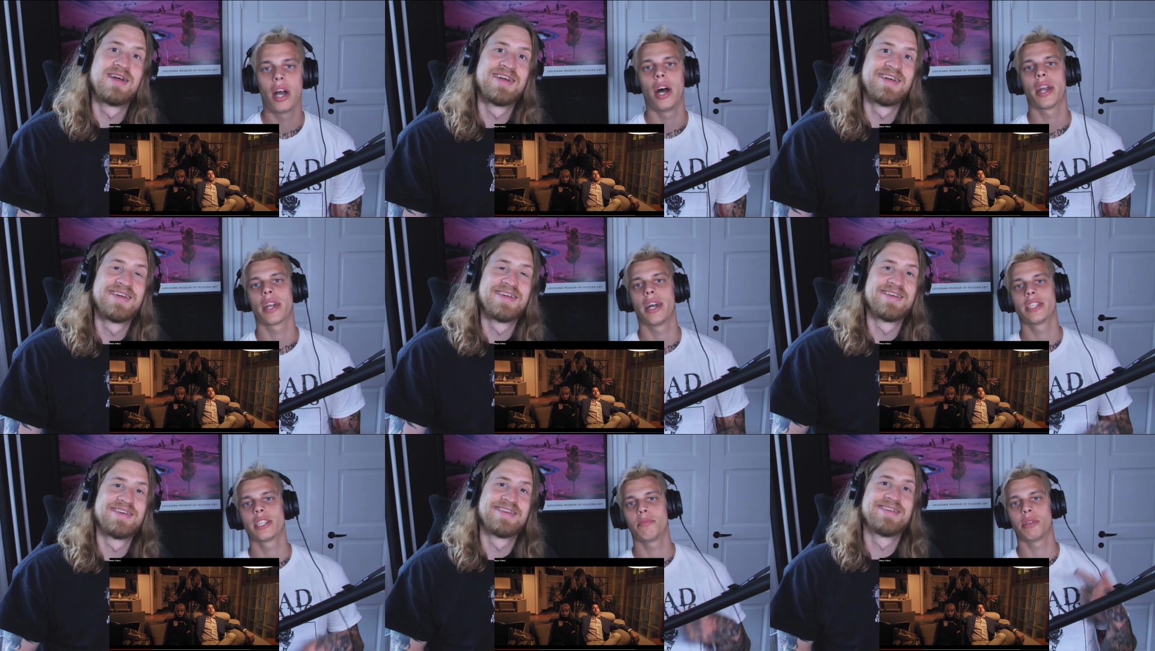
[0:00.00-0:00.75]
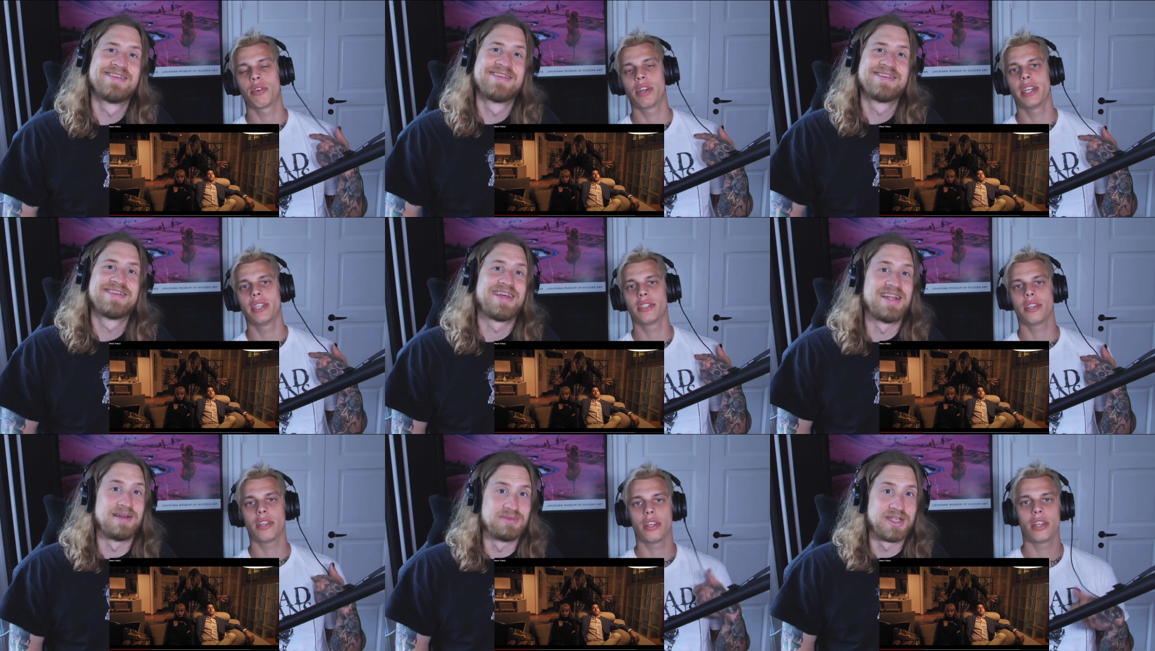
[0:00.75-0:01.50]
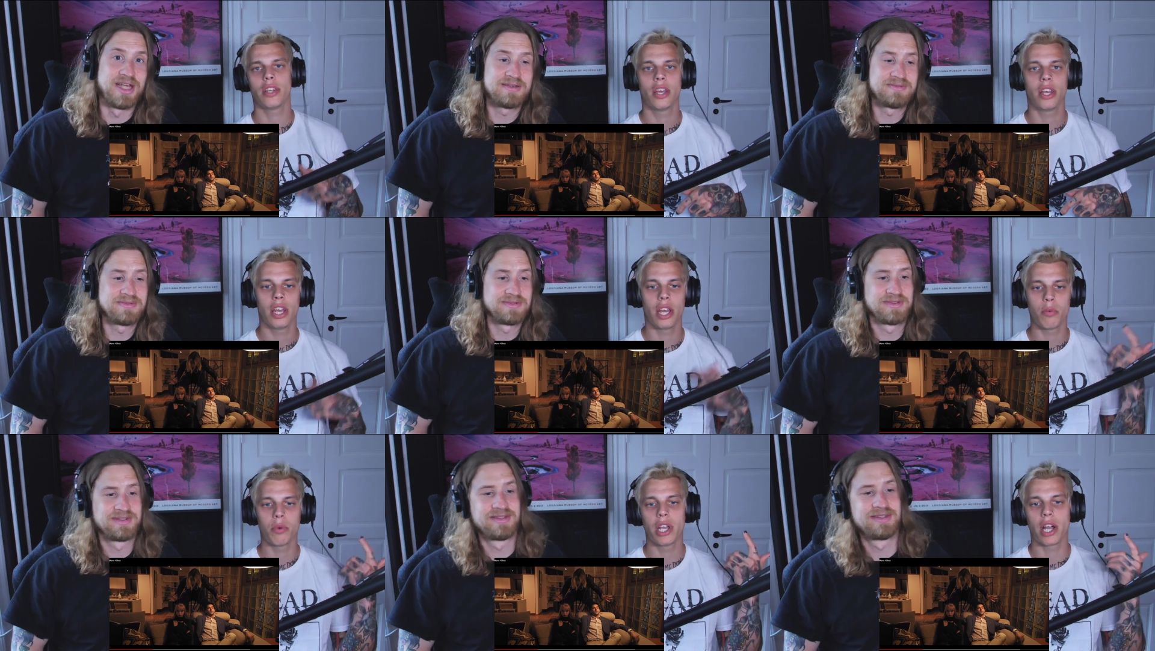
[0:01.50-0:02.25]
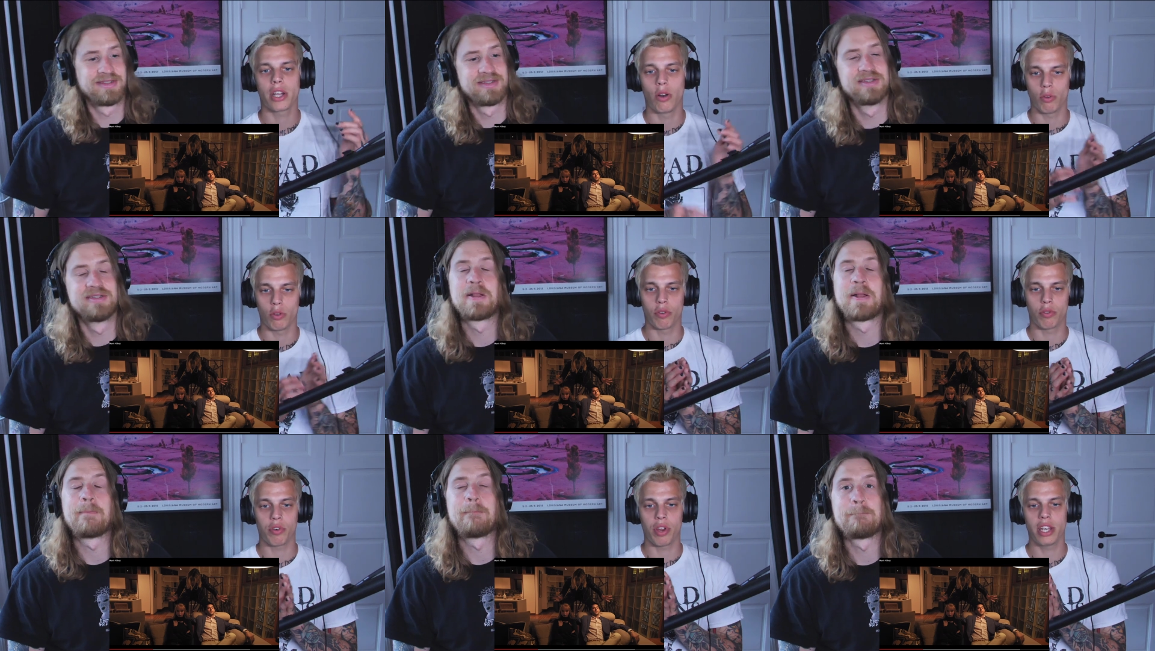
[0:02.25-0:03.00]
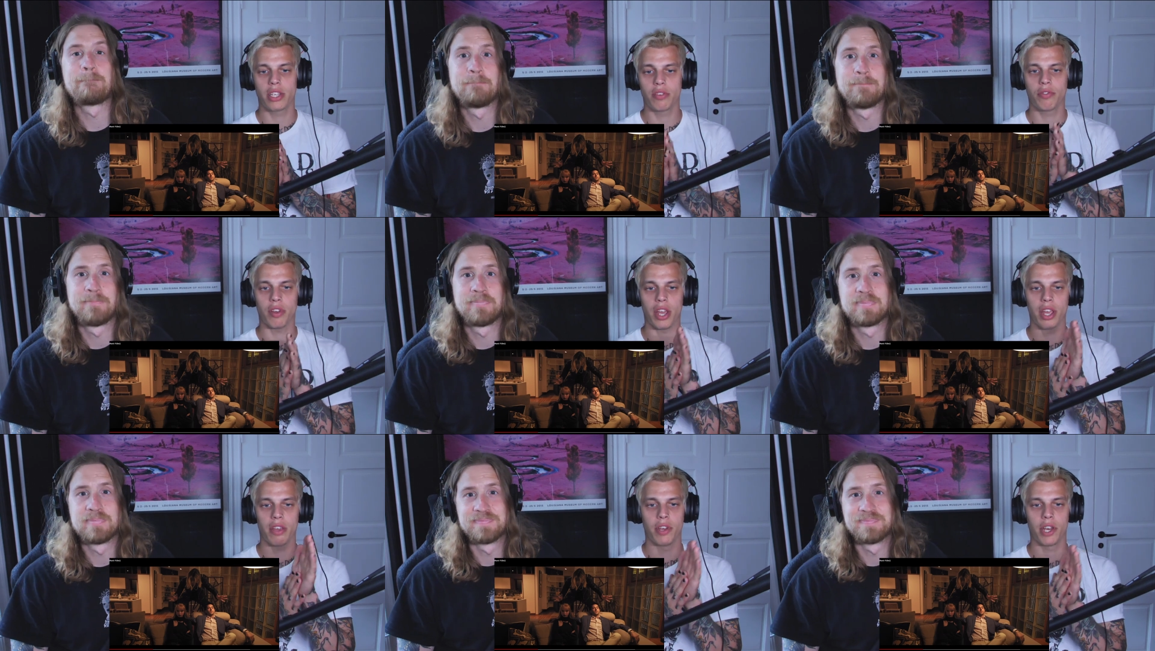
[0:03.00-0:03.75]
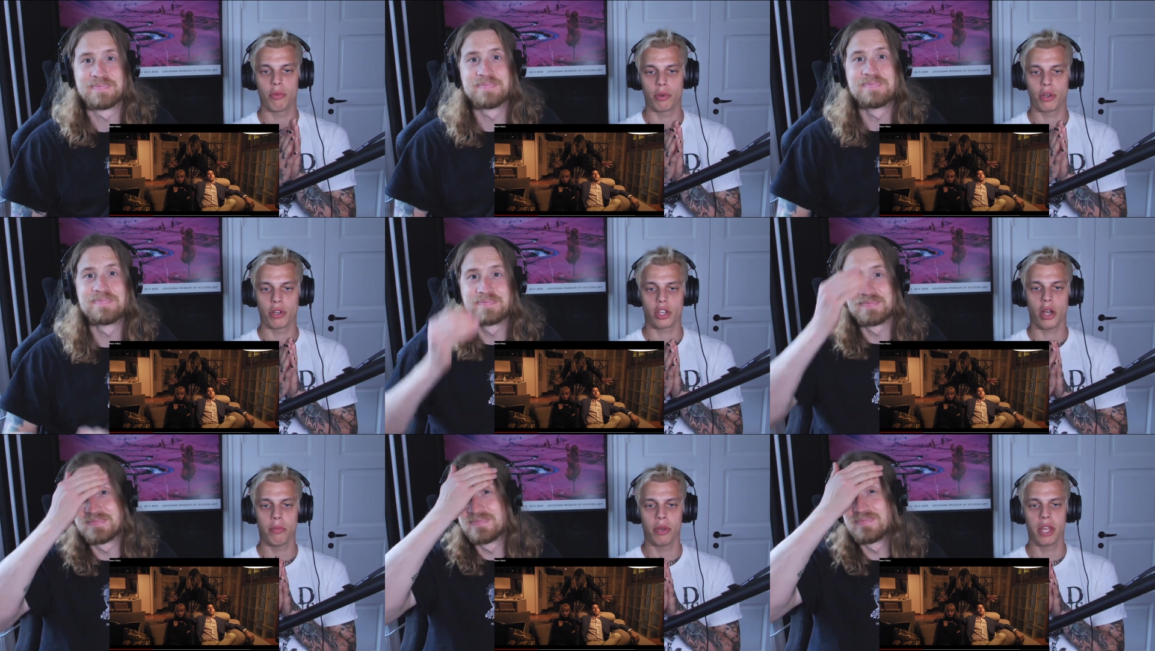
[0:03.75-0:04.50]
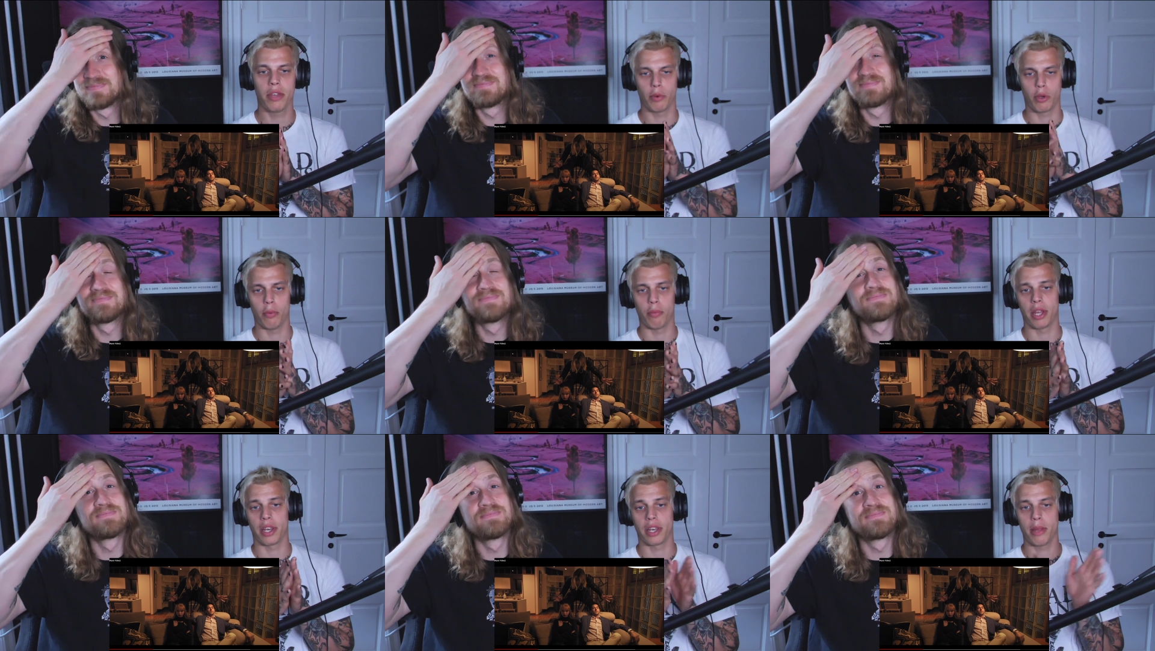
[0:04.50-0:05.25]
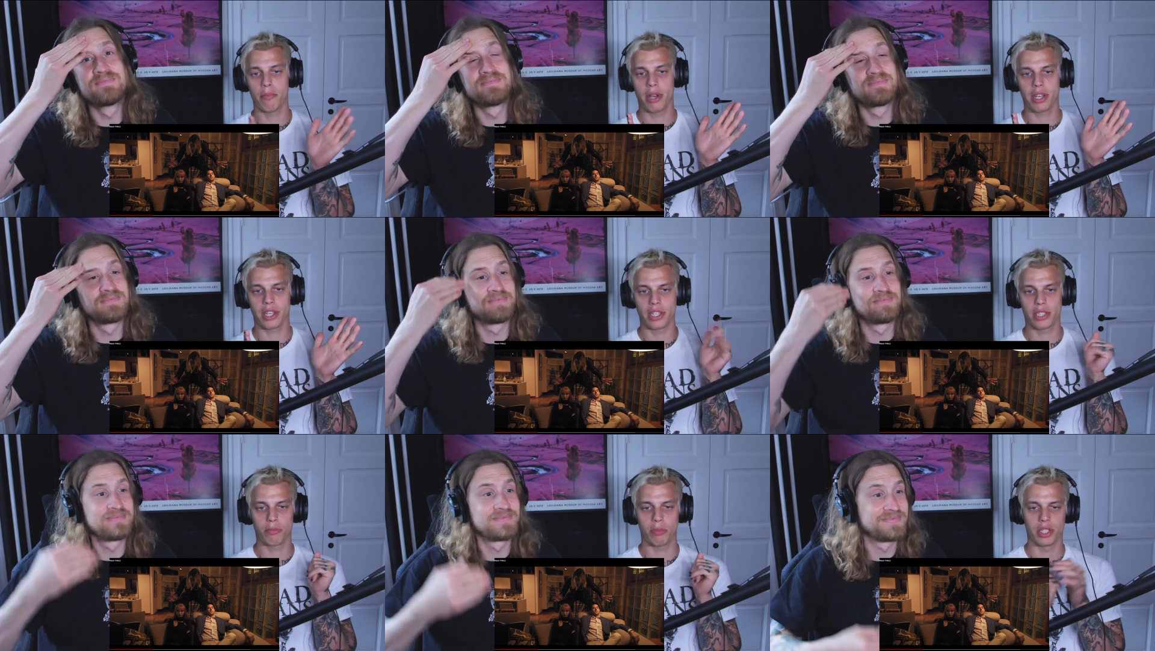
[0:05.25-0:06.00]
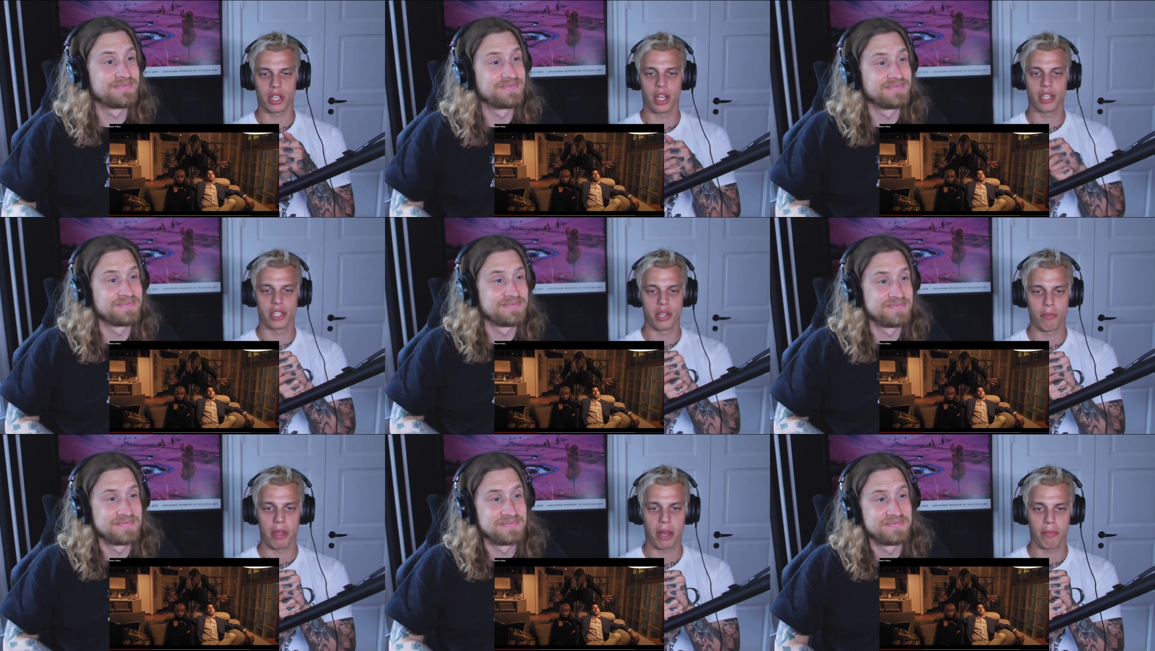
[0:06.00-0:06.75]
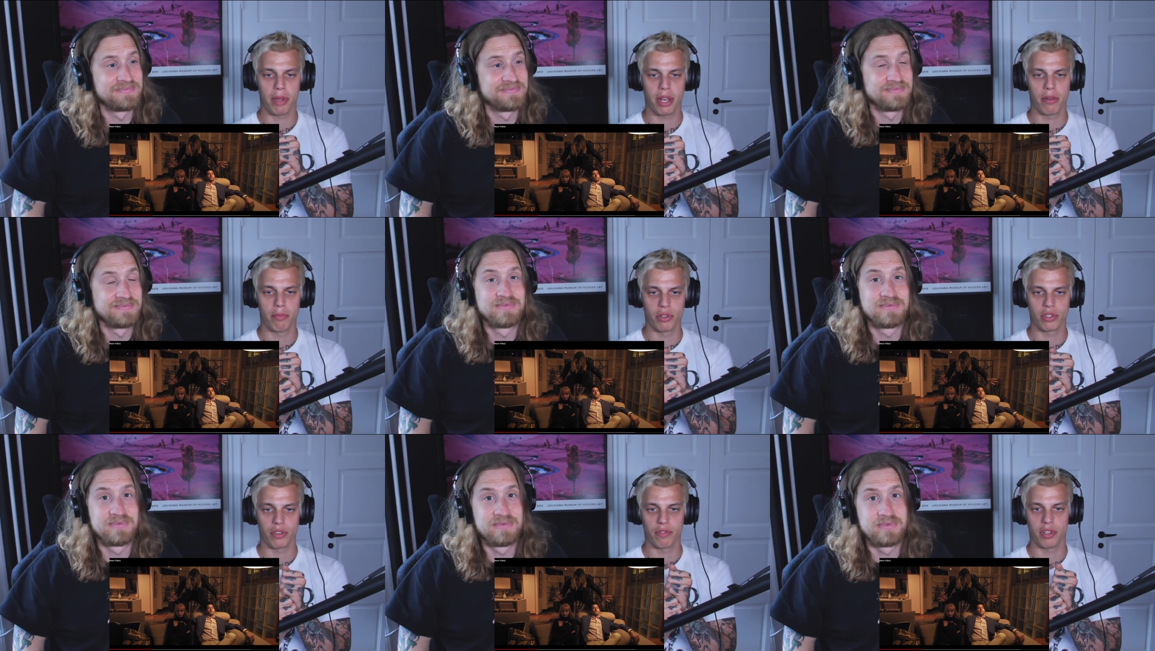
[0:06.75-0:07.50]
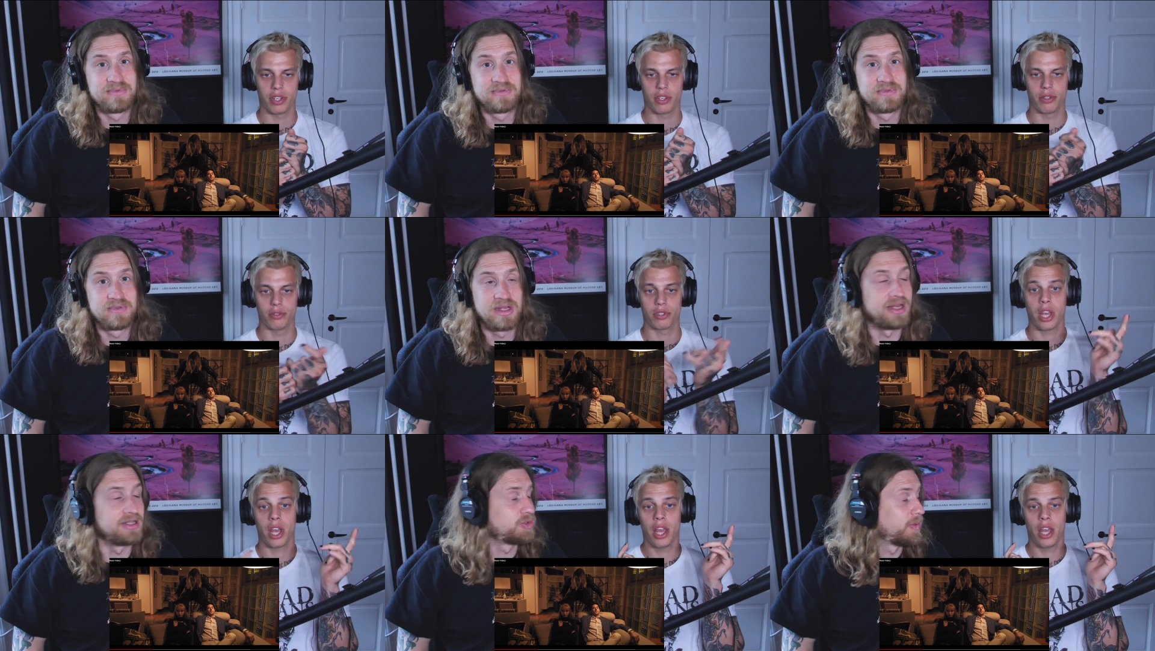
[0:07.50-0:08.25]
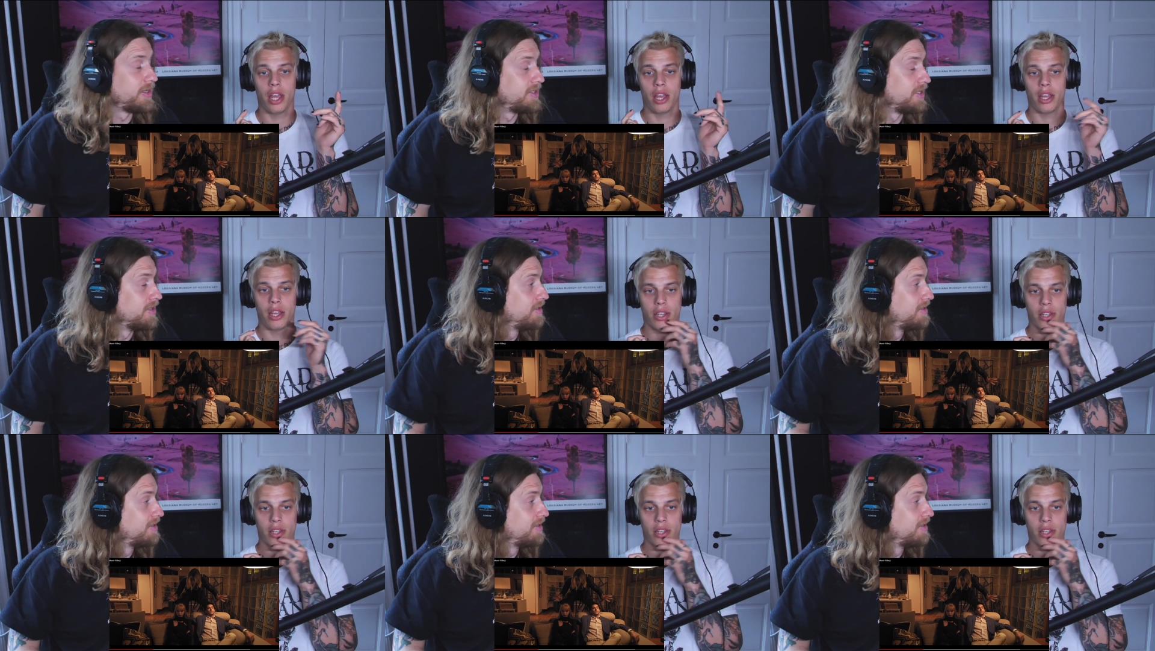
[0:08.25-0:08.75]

Speaker 1: Hi guys, I'm Andreas. And I'm Jacob. And we are Cold North Creative, a video production company from Copenhagen, Denmark that specializes in making metal music videos. And sweating.